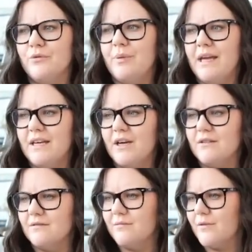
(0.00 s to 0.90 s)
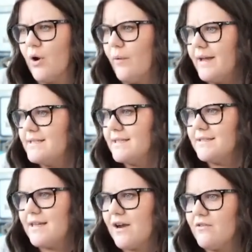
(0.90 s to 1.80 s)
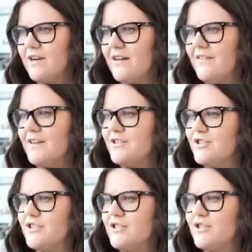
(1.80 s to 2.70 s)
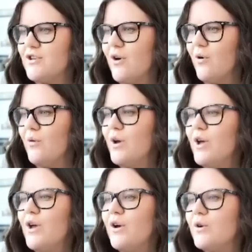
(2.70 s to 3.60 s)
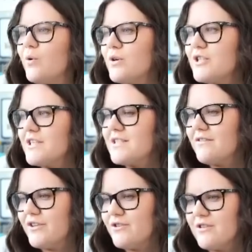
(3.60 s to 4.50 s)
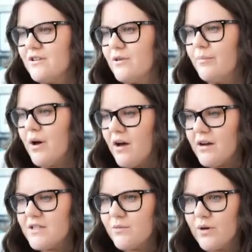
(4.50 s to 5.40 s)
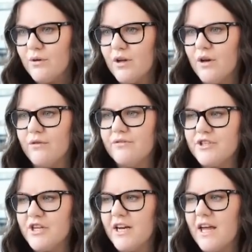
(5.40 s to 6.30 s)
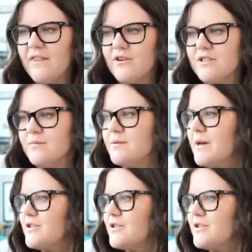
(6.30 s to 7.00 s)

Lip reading: pink oasis area that is just so gorgeous. It features a little pond where you can go fishing and there's some special